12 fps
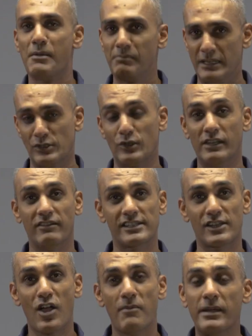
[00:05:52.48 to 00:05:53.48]
please do leave us
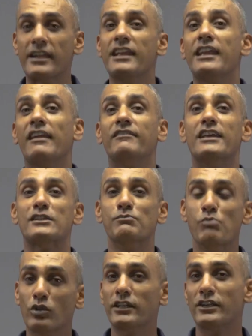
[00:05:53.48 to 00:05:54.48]
a comment. If there's
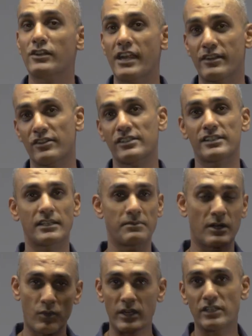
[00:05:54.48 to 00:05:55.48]
more that you'd like to discuss
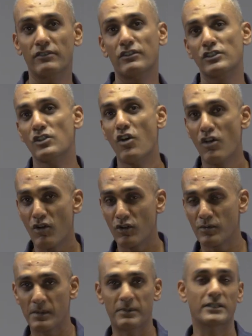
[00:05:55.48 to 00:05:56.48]
about quick shifters or
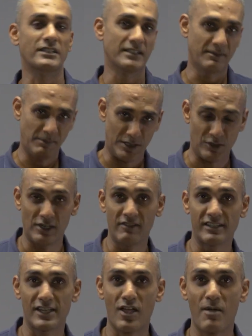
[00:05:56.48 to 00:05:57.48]
auto-blippers, please do leave
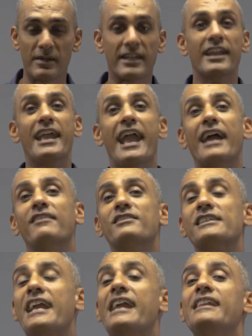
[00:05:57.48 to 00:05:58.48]
us a comment. And if
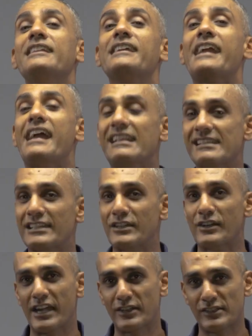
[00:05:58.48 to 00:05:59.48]
there's anything else that
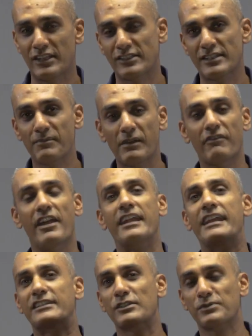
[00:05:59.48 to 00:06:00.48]
you'd like to see on Simplified,
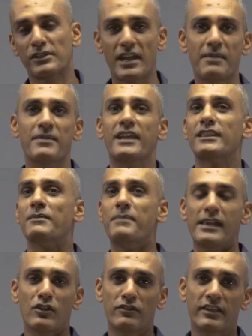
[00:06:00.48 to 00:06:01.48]
hit subscribe, hit the
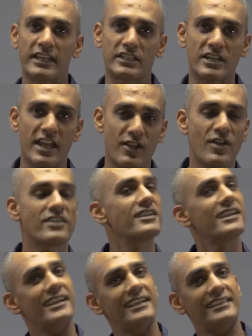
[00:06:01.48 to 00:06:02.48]
bell notification icon,
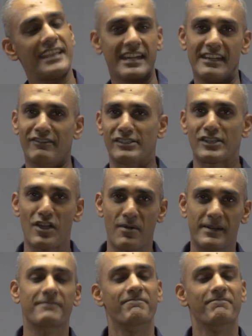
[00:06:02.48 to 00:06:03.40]
and then leave us a comment.